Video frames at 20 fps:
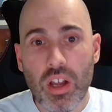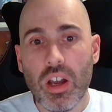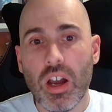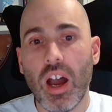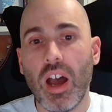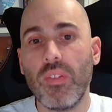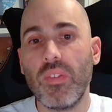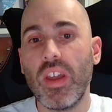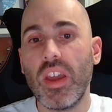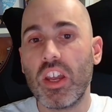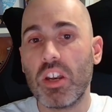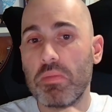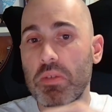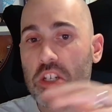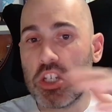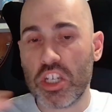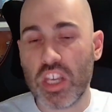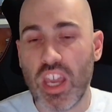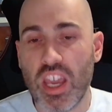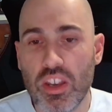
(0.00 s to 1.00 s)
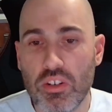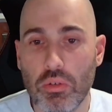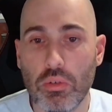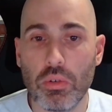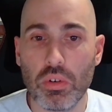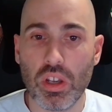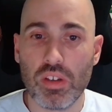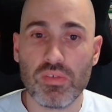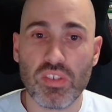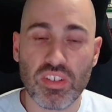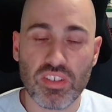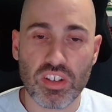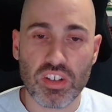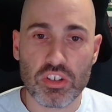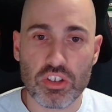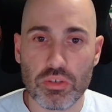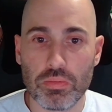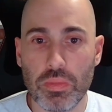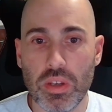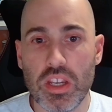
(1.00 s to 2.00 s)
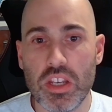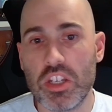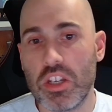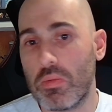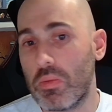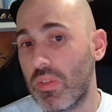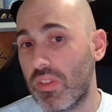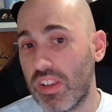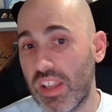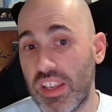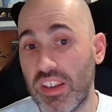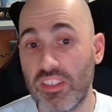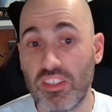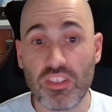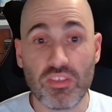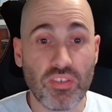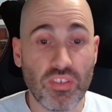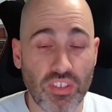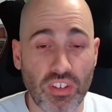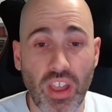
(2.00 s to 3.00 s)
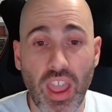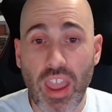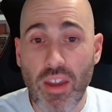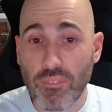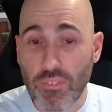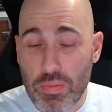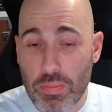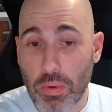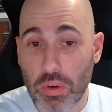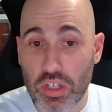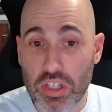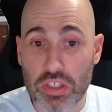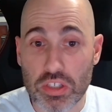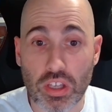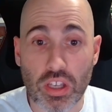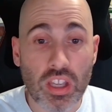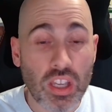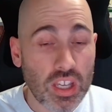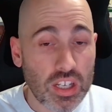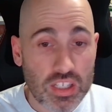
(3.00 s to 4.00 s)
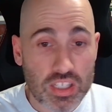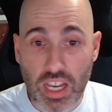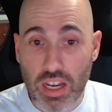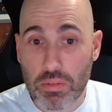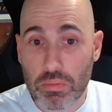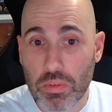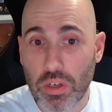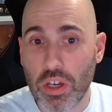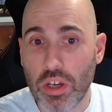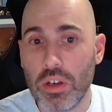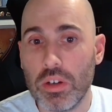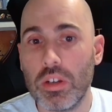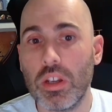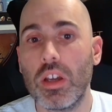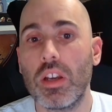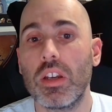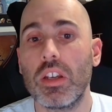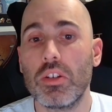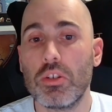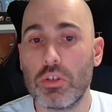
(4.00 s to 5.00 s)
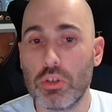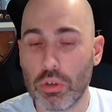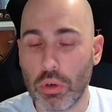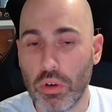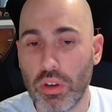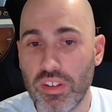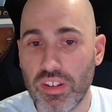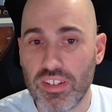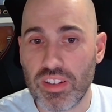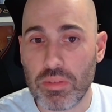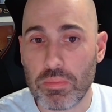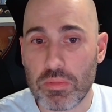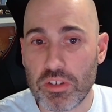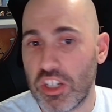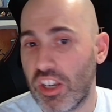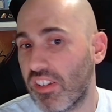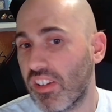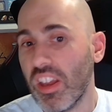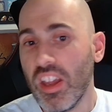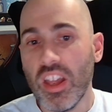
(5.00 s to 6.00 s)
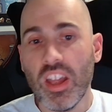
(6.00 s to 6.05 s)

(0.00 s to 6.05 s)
and they're going to be shared all over social media with links for everybody to download and enjoy these images.